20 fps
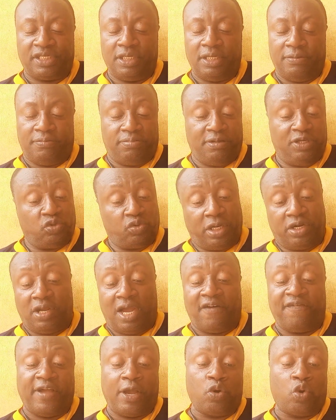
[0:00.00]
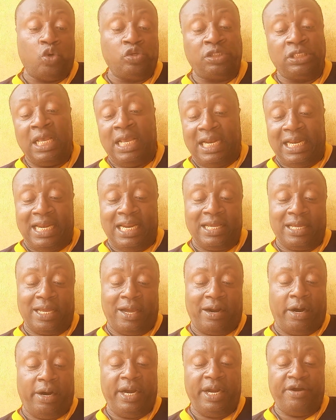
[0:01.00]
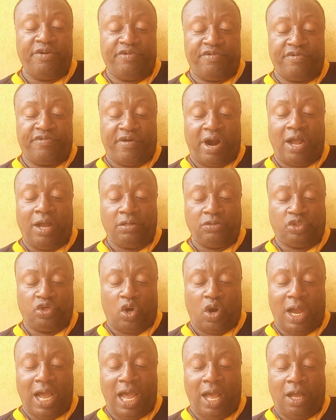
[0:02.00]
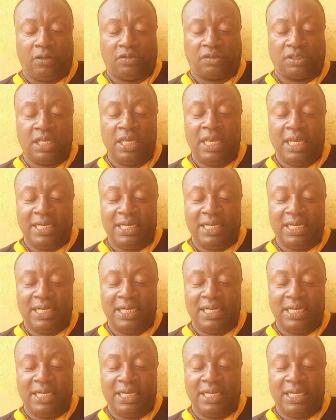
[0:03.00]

It means when you have a ghost lingering around your house.